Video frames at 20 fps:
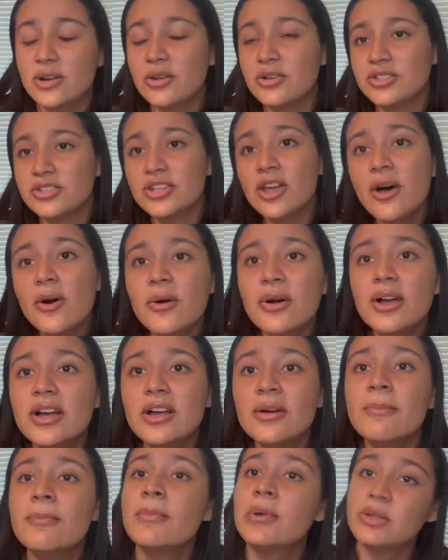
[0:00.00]
Also,
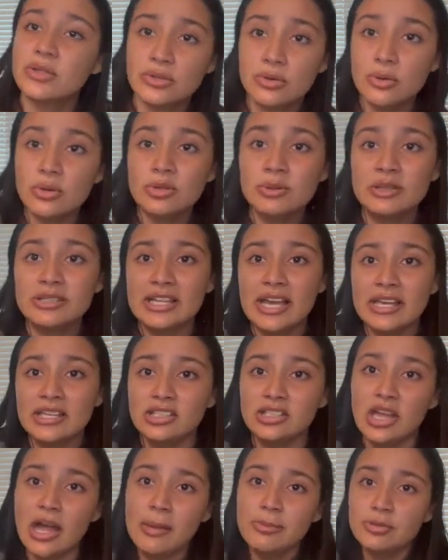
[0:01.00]
most schools were
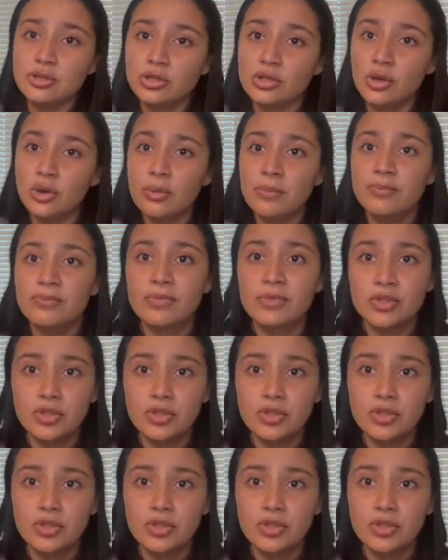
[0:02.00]
test optional.